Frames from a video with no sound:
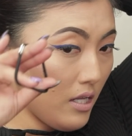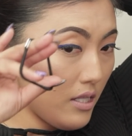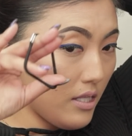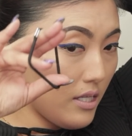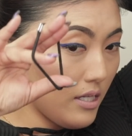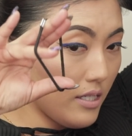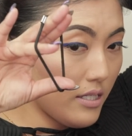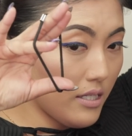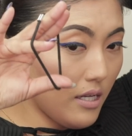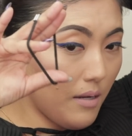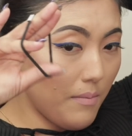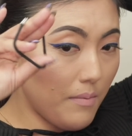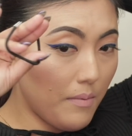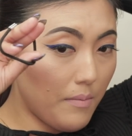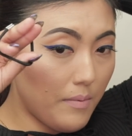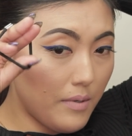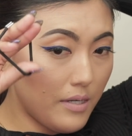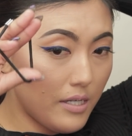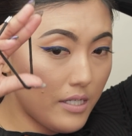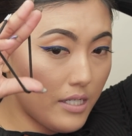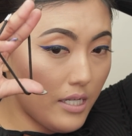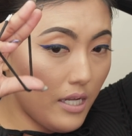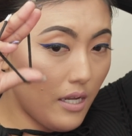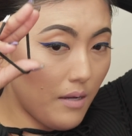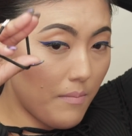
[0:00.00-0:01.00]
This time I'm
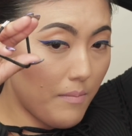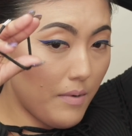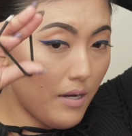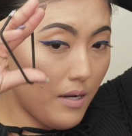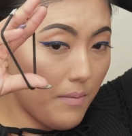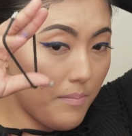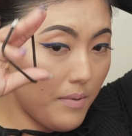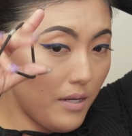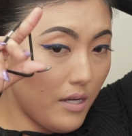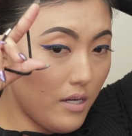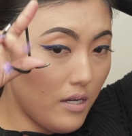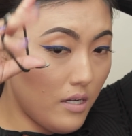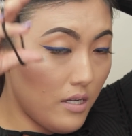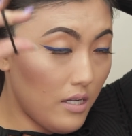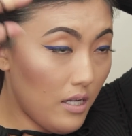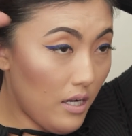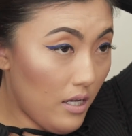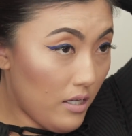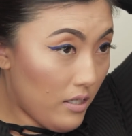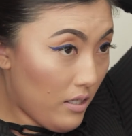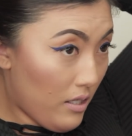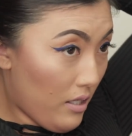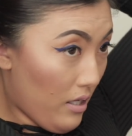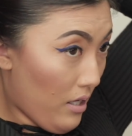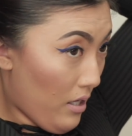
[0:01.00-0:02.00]
gonna take my bigger
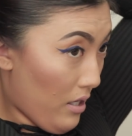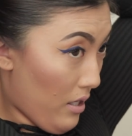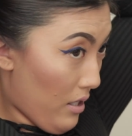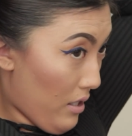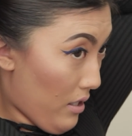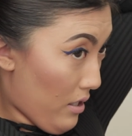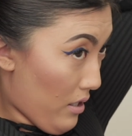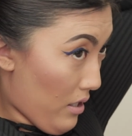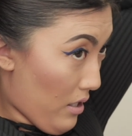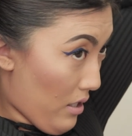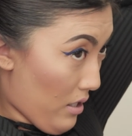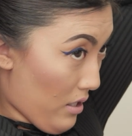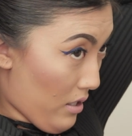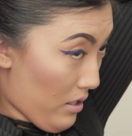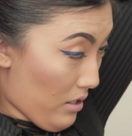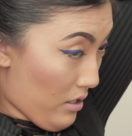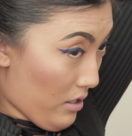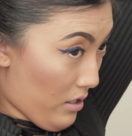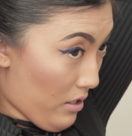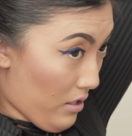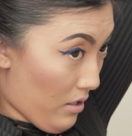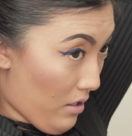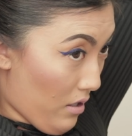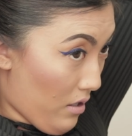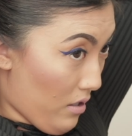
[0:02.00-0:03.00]
elastic and then
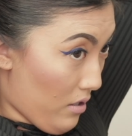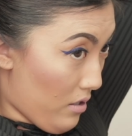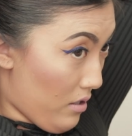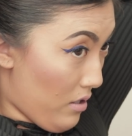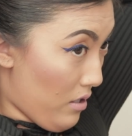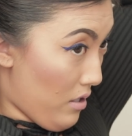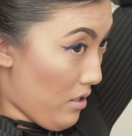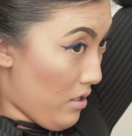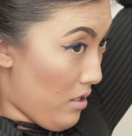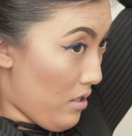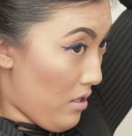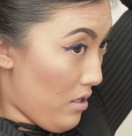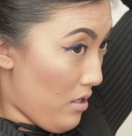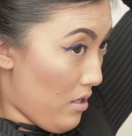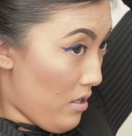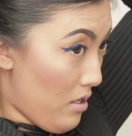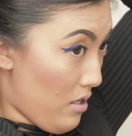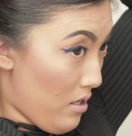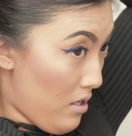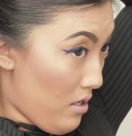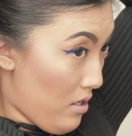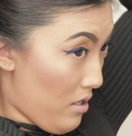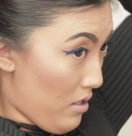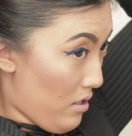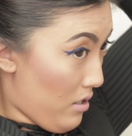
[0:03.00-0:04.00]
start
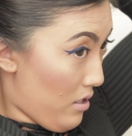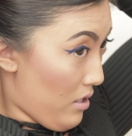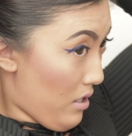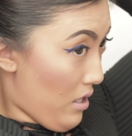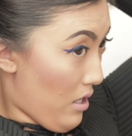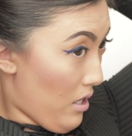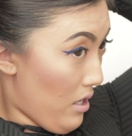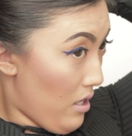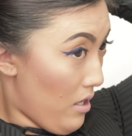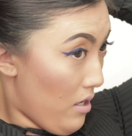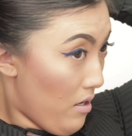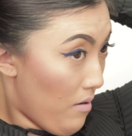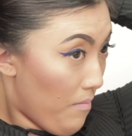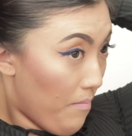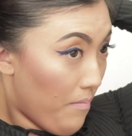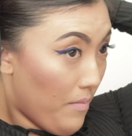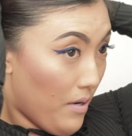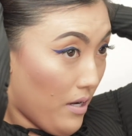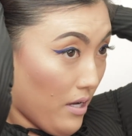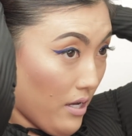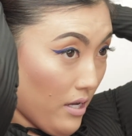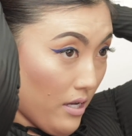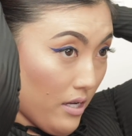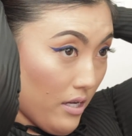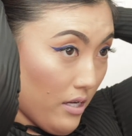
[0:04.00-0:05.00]
tying up
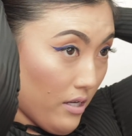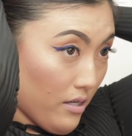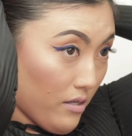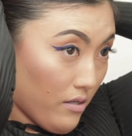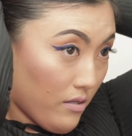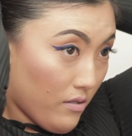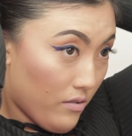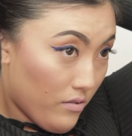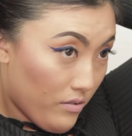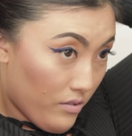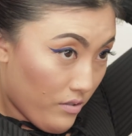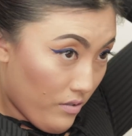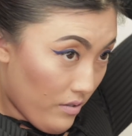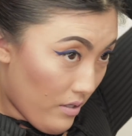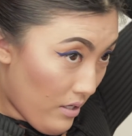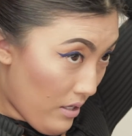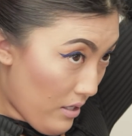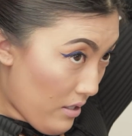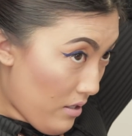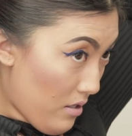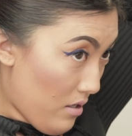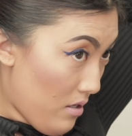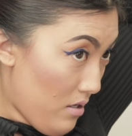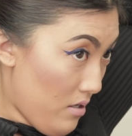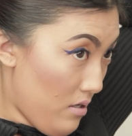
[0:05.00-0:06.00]
my hair all
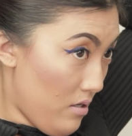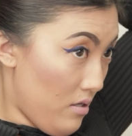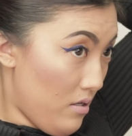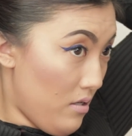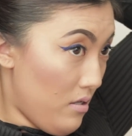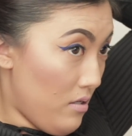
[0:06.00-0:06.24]
together,